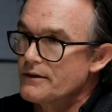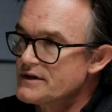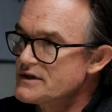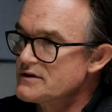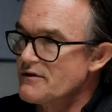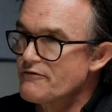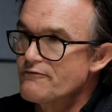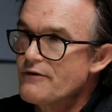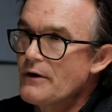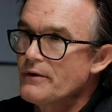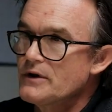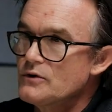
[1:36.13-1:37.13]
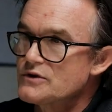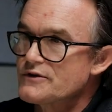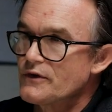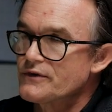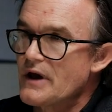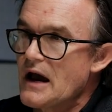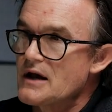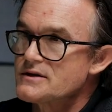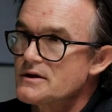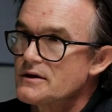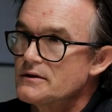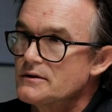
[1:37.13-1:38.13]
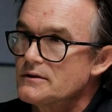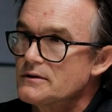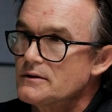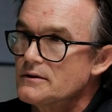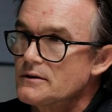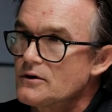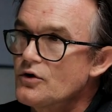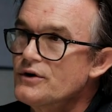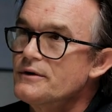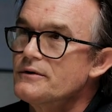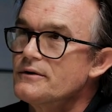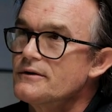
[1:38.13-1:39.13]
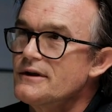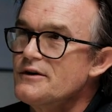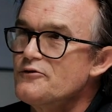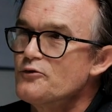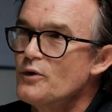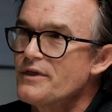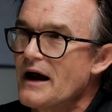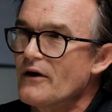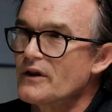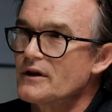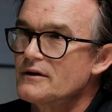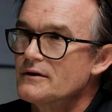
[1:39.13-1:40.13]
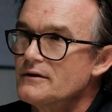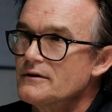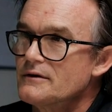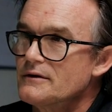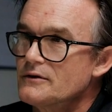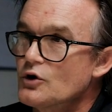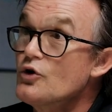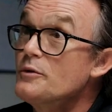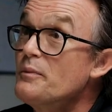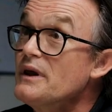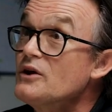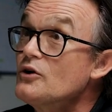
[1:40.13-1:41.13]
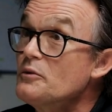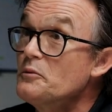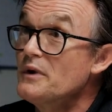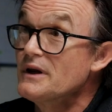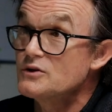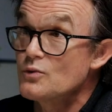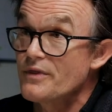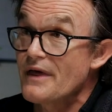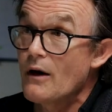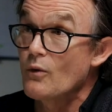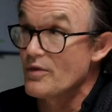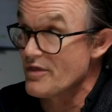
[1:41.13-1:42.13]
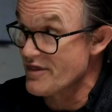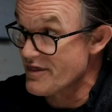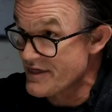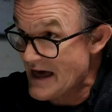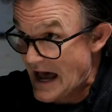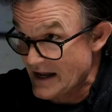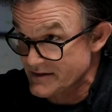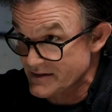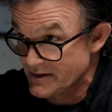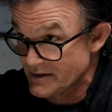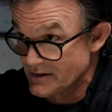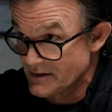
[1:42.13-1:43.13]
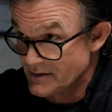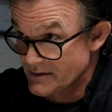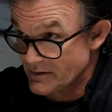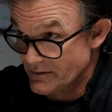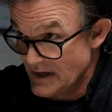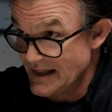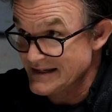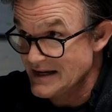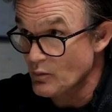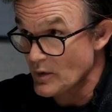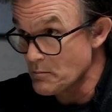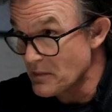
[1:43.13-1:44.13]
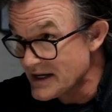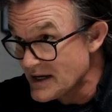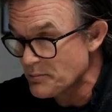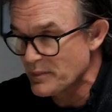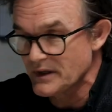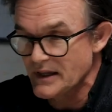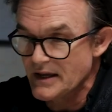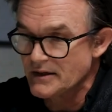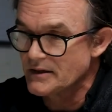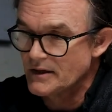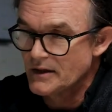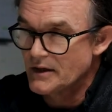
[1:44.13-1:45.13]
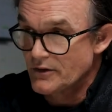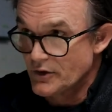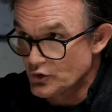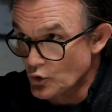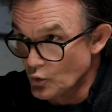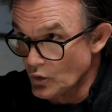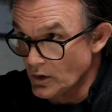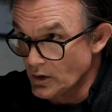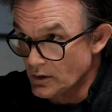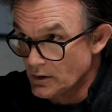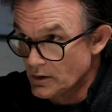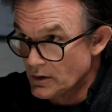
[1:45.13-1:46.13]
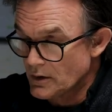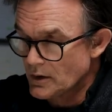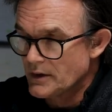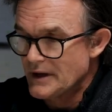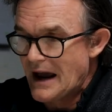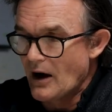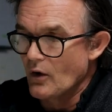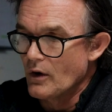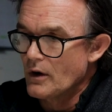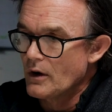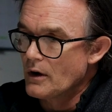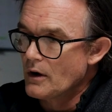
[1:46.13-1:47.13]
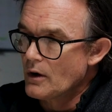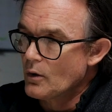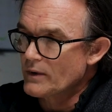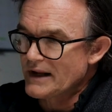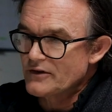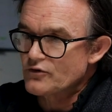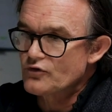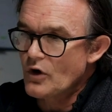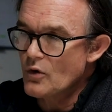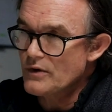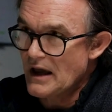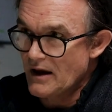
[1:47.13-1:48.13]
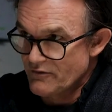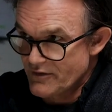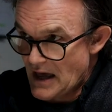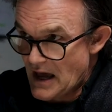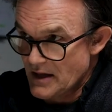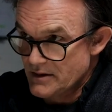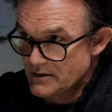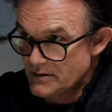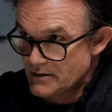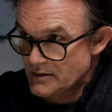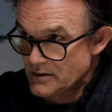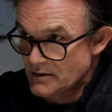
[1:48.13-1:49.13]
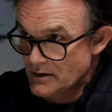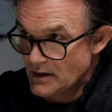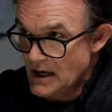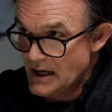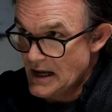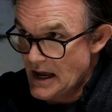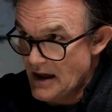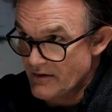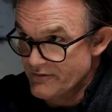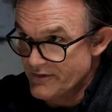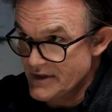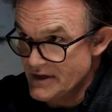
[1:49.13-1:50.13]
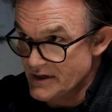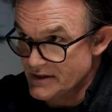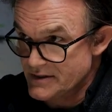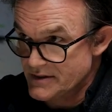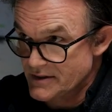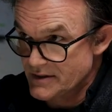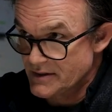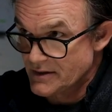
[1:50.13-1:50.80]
This is a very useful task. Couldn't live without it. Couldn't be human beings without that. Okay, that's how we manipulate the tool. Now, when I don't have that, and I have this,